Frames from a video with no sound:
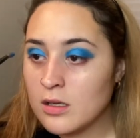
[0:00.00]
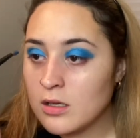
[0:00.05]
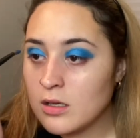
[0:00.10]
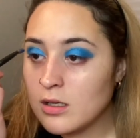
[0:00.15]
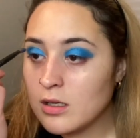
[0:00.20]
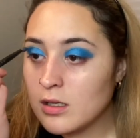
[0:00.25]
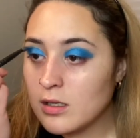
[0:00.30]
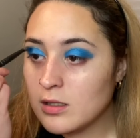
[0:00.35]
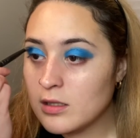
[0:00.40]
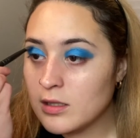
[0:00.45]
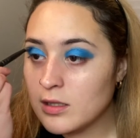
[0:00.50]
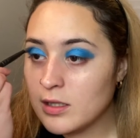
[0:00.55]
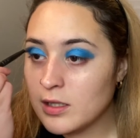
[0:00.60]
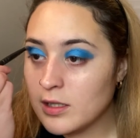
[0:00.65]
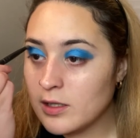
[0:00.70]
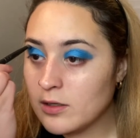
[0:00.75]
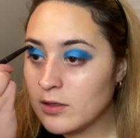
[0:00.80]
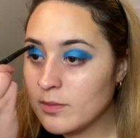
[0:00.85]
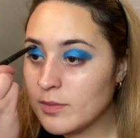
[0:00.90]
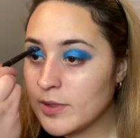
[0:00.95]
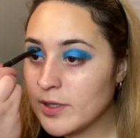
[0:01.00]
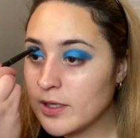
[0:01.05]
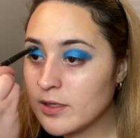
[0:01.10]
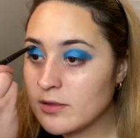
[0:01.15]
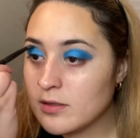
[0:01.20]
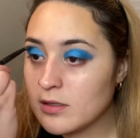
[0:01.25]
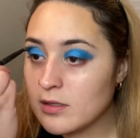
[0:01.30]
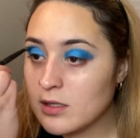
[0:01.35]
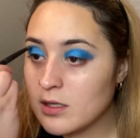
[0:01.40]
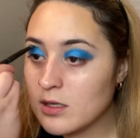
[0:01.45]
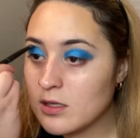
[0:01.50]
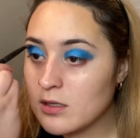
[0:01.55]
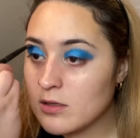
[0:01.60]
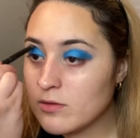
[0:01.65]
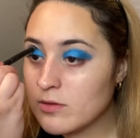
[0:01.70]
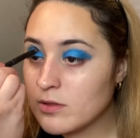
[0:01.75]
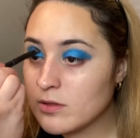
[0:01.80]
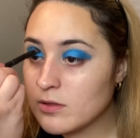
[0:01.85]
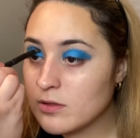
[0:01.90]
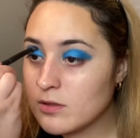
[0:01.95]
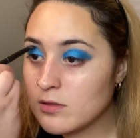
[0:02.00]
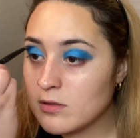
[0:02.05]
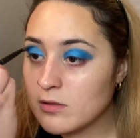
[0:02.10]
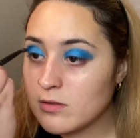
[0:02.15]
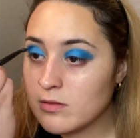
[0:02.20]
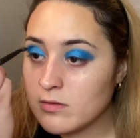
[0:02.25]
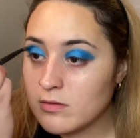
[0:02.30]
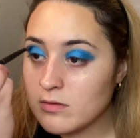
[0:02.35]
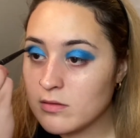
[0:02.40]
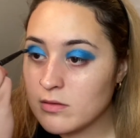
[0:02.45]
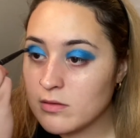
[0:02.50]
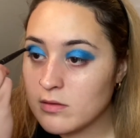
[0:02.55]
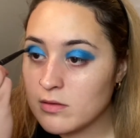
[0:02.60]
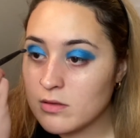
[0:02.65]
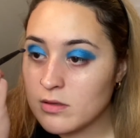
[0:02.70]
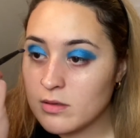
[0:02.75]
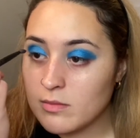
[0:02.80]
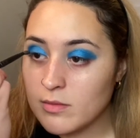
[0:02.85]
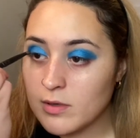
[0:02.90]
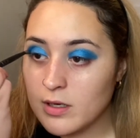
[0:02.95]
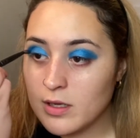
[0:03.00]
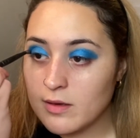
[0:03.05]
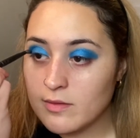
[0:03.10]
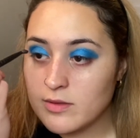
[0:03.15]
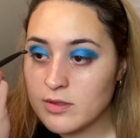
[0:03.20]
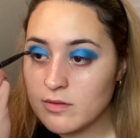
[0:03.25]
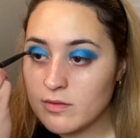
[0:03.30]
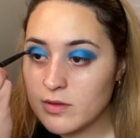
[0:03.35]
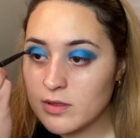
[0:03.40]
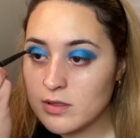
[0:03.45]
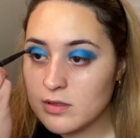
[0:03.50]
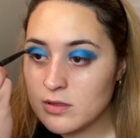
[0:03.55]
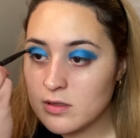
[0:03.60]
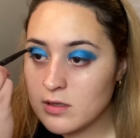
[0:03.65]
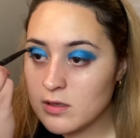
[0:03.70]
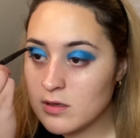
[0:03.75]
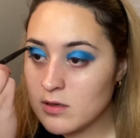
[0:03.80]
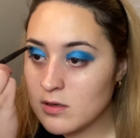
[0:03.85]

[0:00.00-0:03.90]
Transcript: a little bigger than the other one, so I'm gonna have to fix that.